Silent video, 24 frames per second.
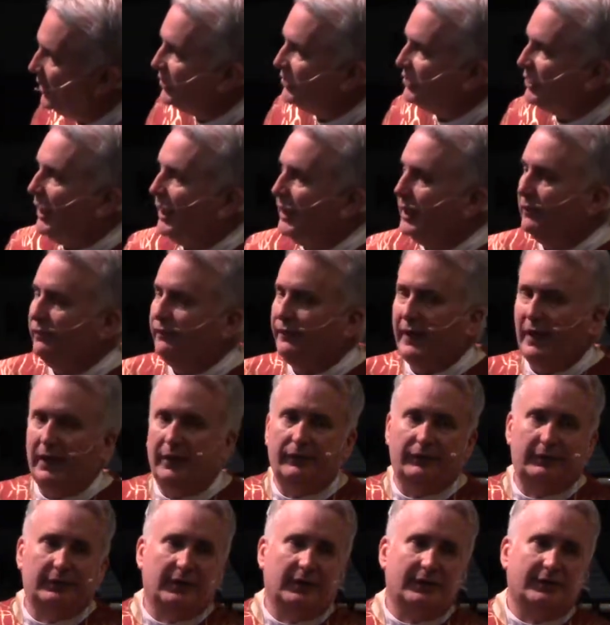the side of
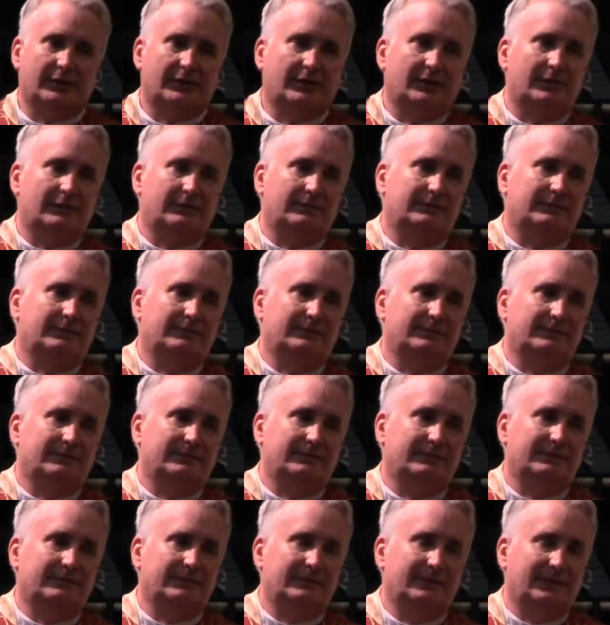faithfulness.
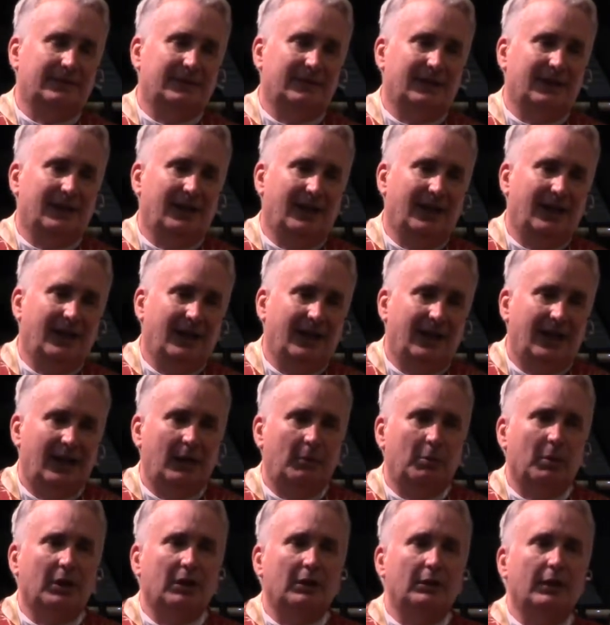I
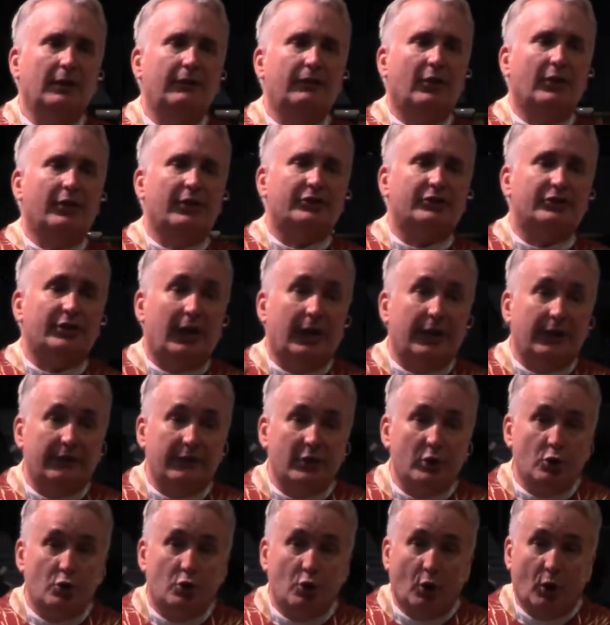want to live on the side of
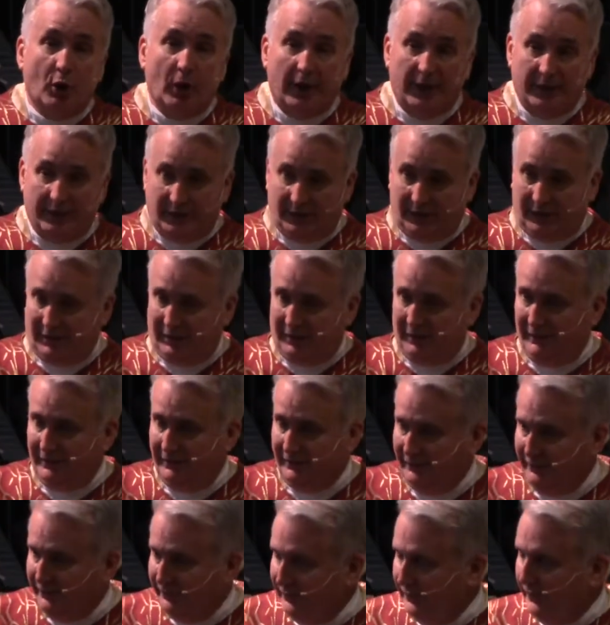endurance.
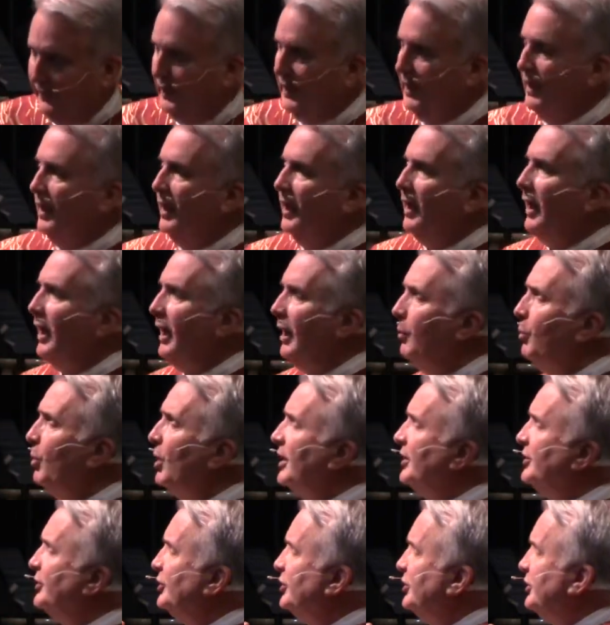I
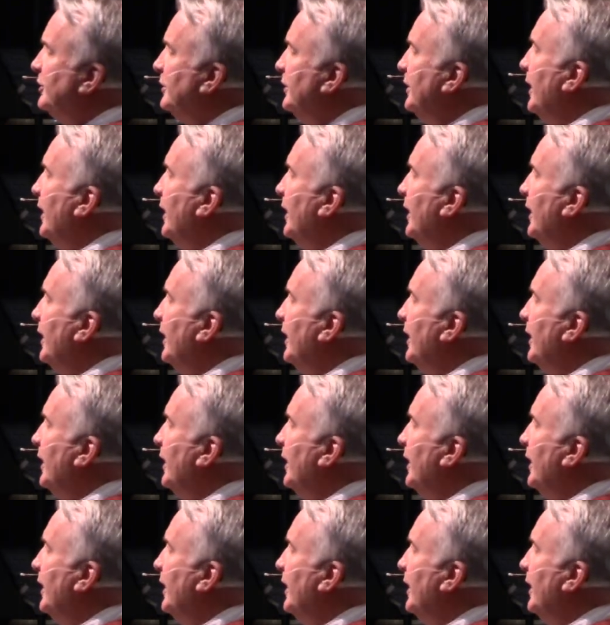want to